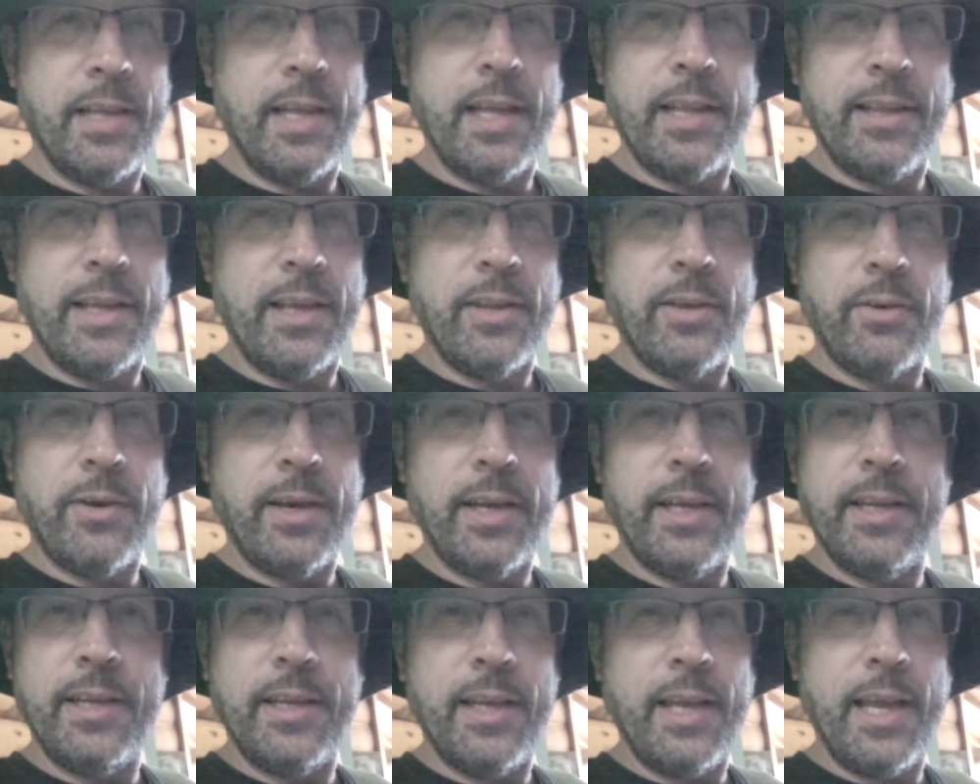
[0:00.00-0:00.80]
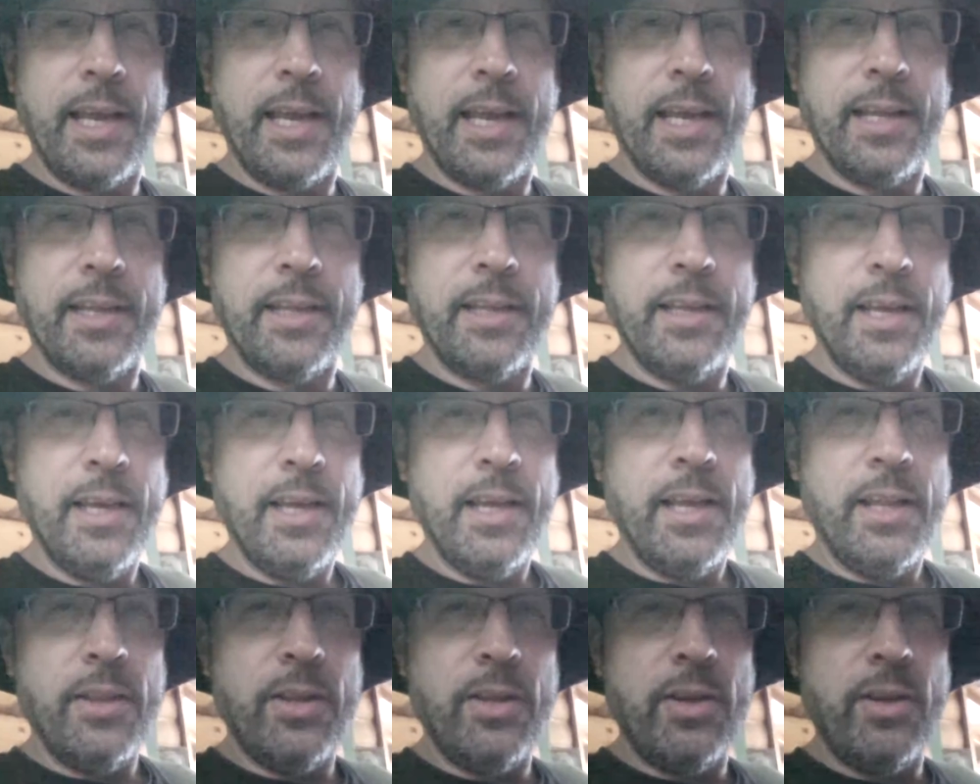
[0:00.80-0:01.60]
at the other end, and
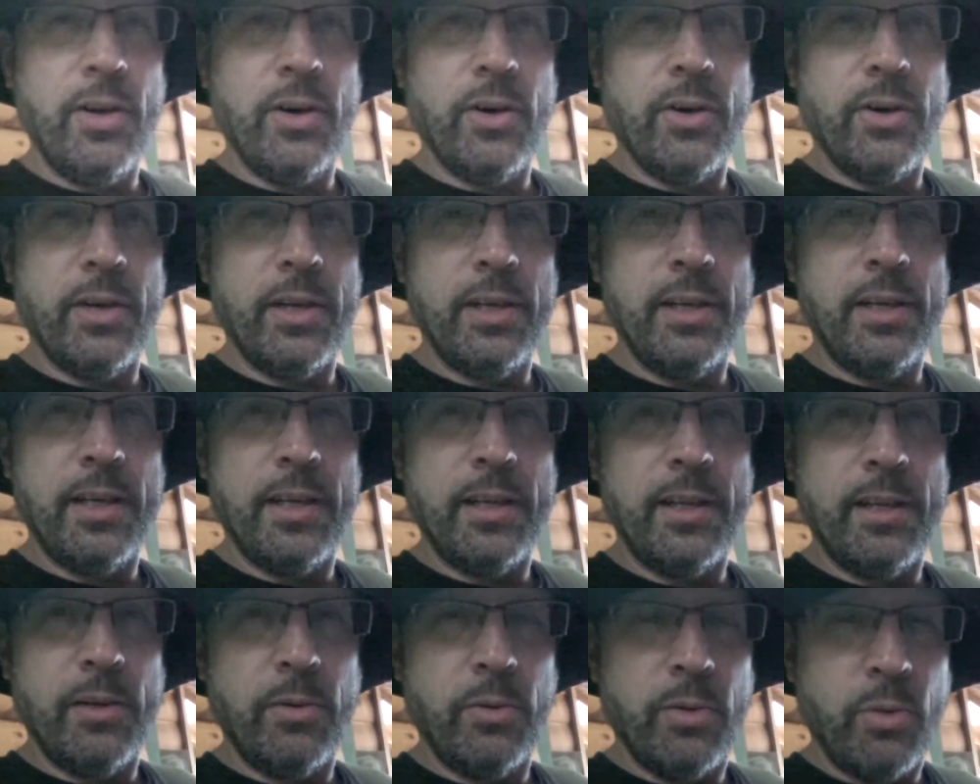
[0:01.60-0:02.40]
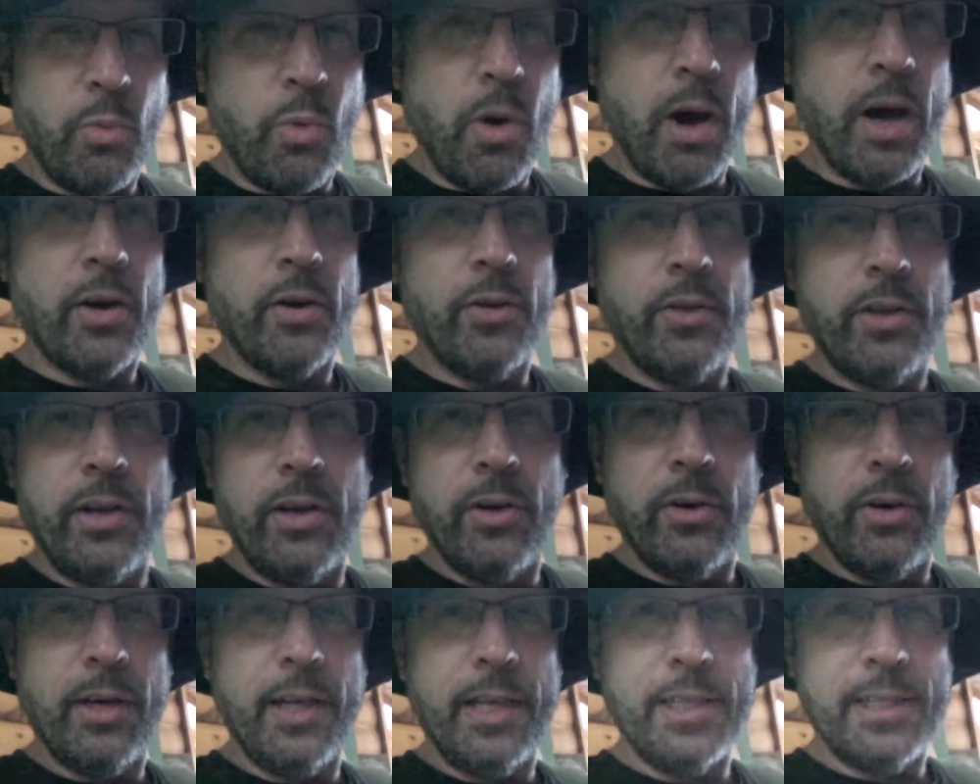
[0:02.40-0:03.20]
the urine and the water in the
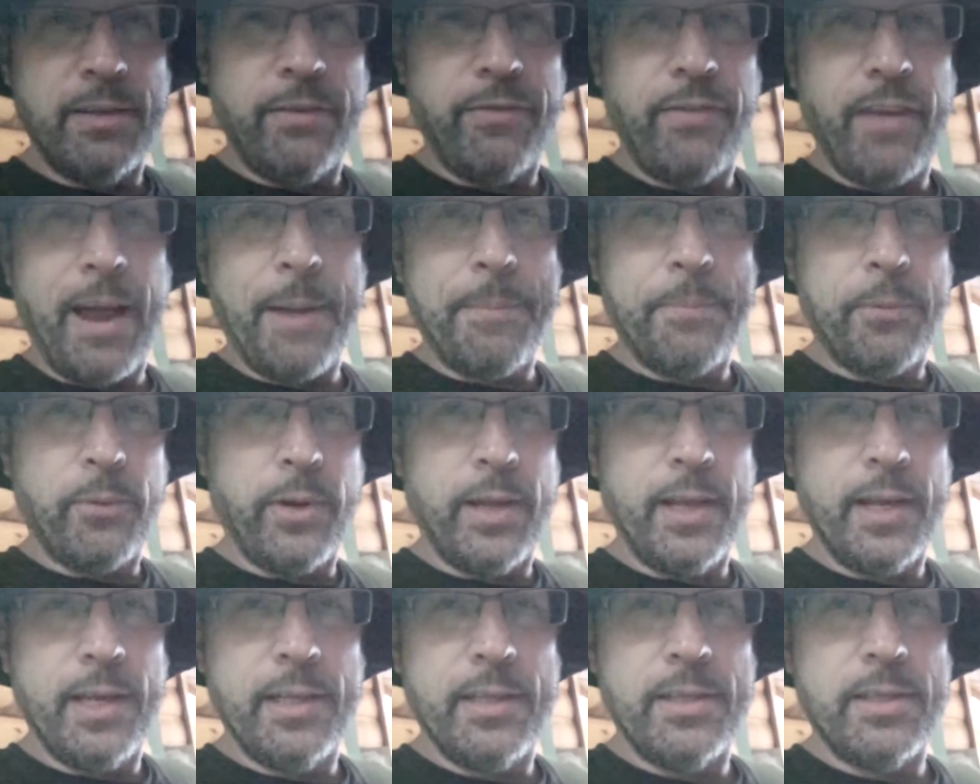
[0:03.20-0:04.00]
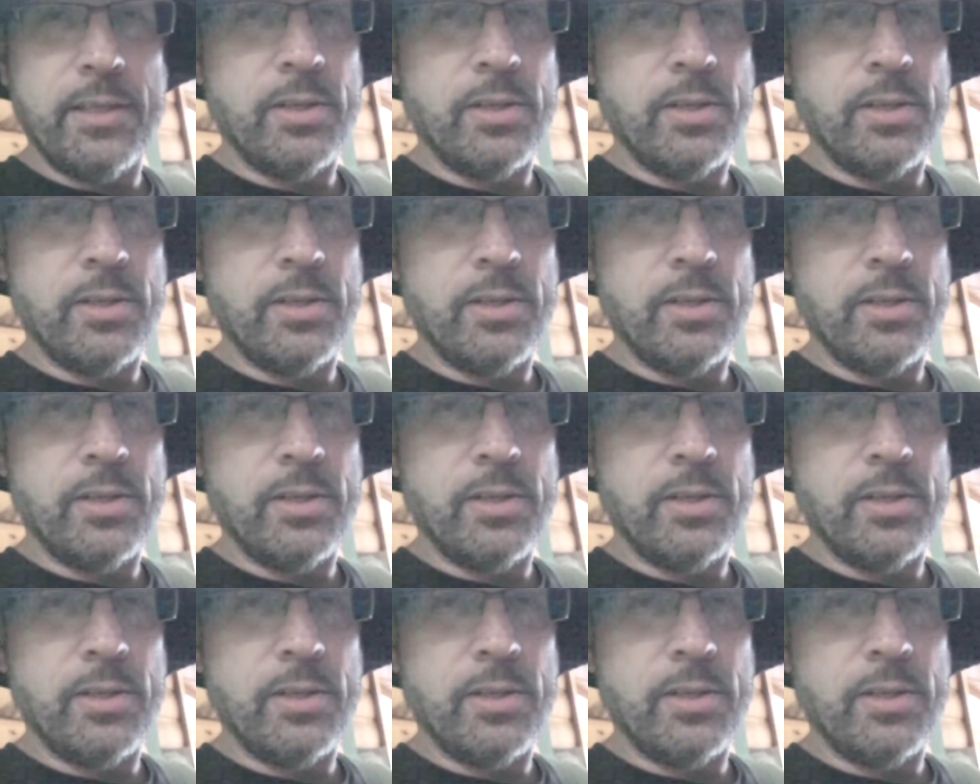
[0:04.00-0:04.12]
urine gets evaporated.